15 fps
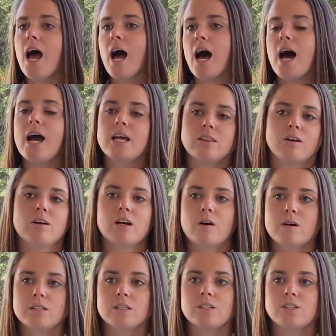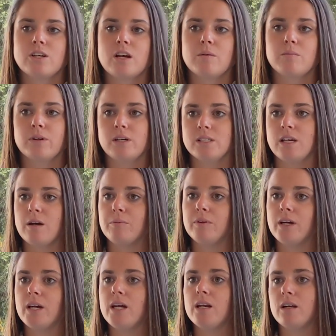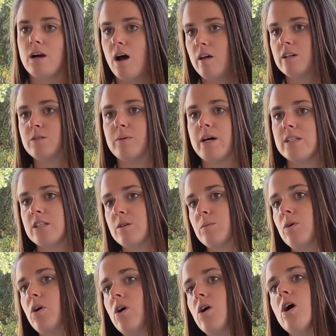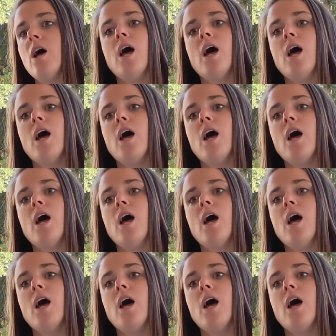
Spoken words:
I thought I was in shape because I played college basketball.